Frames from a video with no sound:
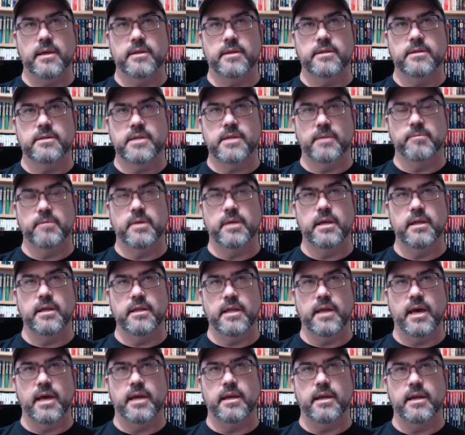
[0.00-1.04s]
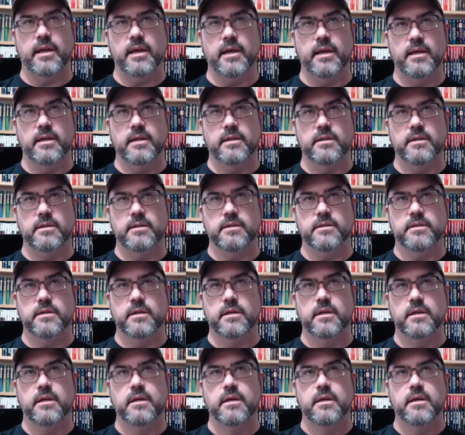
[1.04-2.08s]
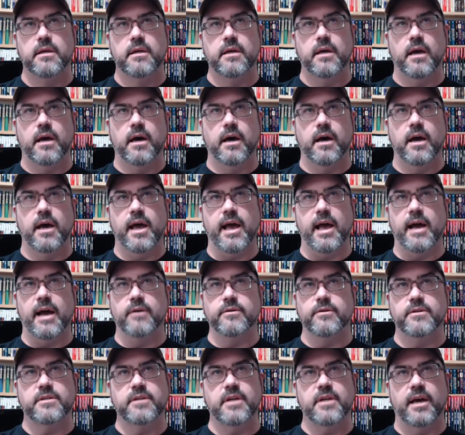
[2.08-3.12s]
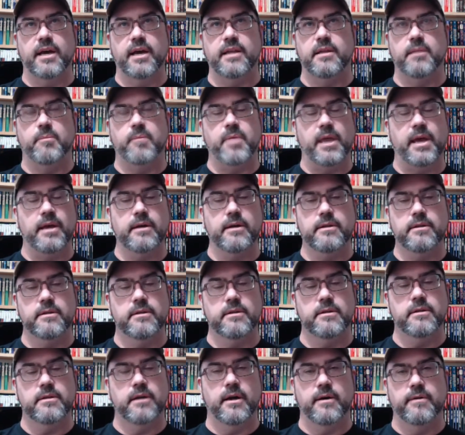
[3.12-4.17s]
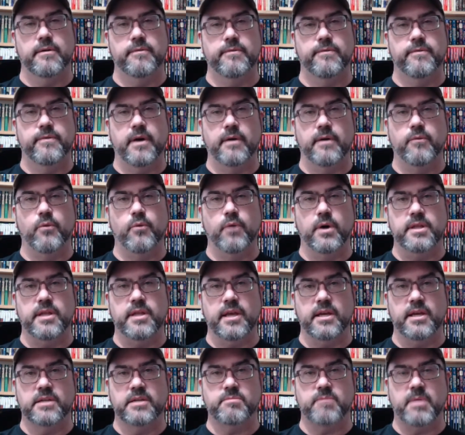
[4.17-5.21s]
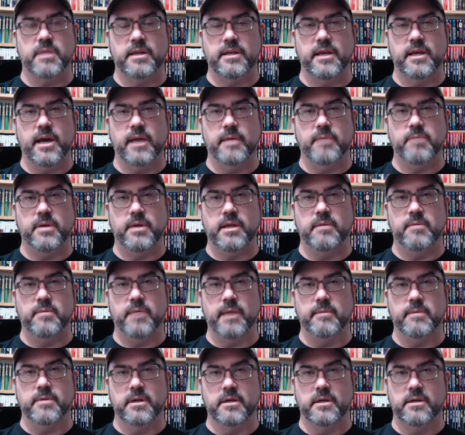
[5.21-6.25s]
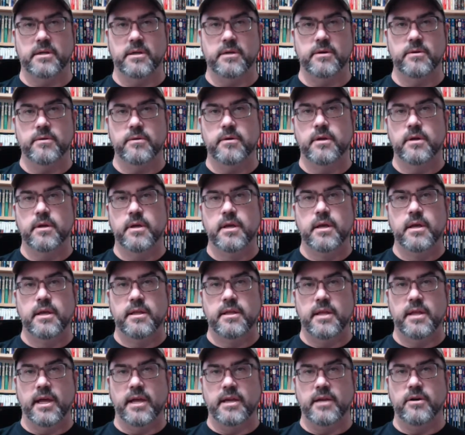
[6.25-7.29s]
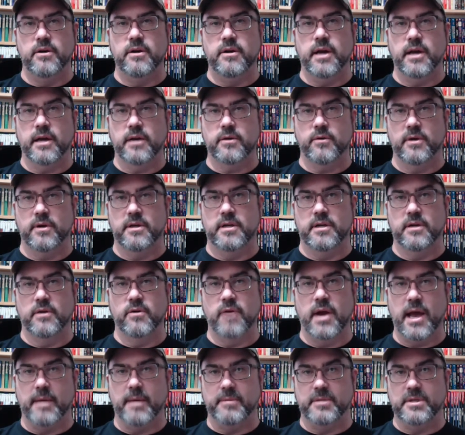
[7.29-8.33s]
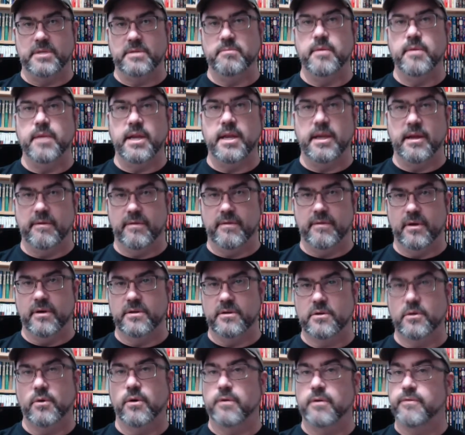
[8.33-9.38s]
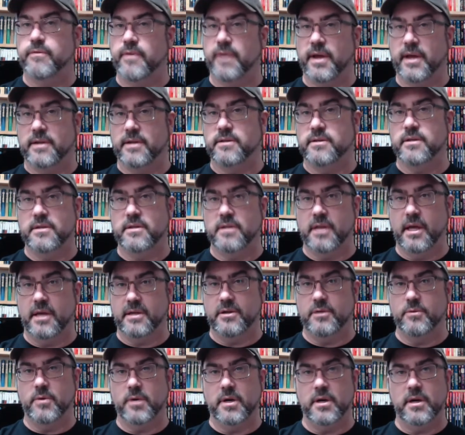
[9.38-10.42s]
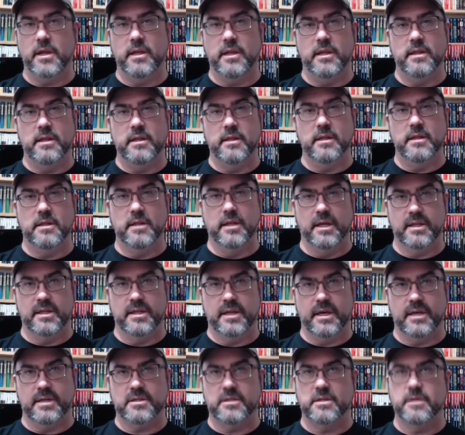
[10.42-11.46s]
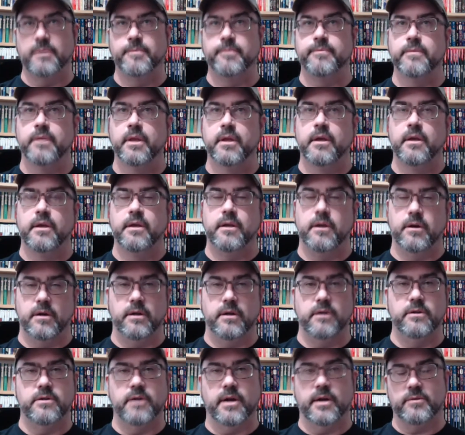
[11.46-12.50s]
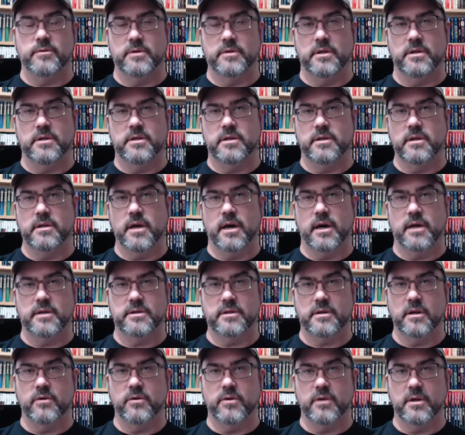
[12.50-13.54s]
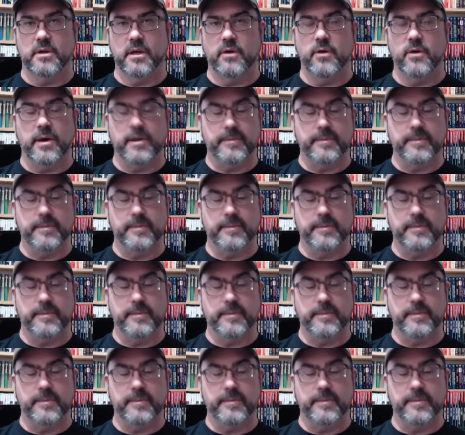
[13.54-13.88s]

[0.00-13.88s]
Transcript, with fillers: something that is outside the pale of what they expect the IP to be able to do, then you're not going to grab as many of those core fans as that you want, and thus your user acquisition costs are going